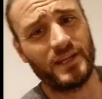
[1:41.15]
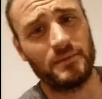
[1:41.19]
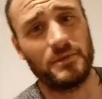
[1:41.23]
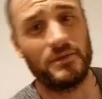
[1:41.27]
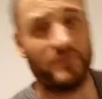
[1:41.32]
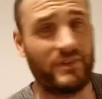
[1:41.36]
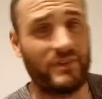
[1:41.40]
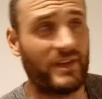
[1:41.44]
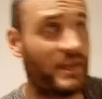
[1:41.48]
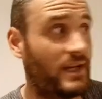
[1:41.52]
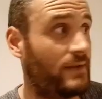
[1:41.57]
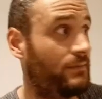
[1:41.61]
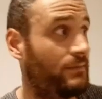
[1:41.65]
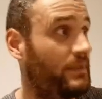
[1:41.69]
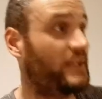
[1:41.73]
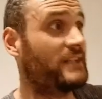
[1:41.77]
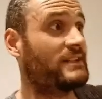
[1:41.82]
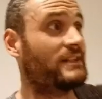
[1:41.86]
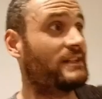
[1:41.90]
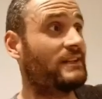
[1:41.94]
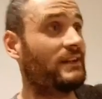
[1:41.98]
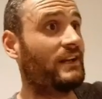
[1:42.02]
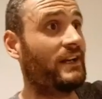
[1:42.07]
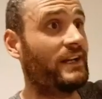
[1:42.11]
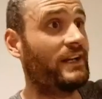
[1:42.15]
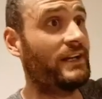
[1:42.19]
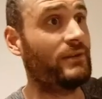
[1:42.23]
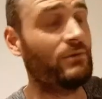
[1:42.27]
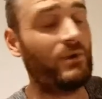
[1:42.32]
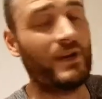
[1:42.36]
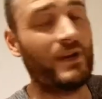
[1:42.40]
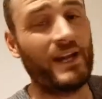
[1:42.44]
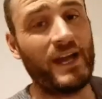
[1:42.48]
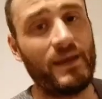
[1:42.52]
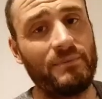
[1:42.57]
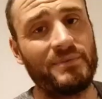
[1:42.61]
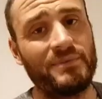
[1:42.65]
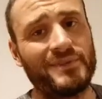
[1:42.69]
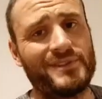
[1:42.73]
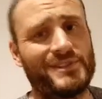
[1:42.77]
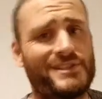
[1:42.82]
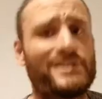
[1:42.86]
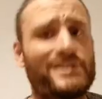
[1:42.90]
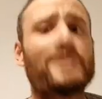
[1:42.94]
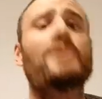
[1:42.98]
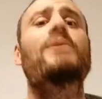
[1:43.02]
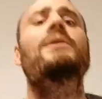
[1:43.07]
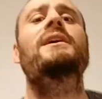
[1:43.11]
If you get a big decline, what
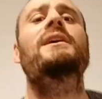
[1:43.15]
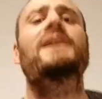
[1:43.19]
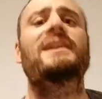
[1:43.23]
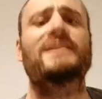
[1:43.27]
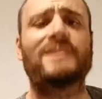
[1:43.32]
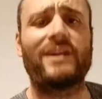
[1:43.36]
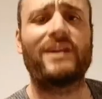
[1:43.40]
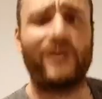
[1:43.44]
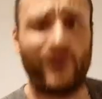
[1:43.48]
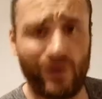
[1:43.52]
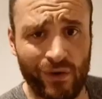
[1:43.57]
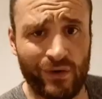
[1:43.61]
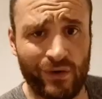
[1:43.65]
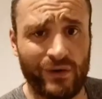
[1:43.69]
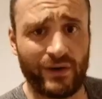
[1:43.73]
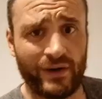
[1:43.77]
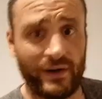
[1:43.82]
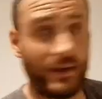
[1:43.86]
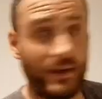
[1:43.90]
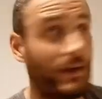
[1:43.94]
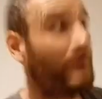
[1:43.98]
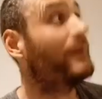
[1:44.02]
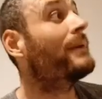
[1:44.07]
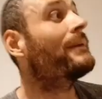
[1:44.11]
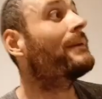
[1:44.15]
happens? You don't get the horn.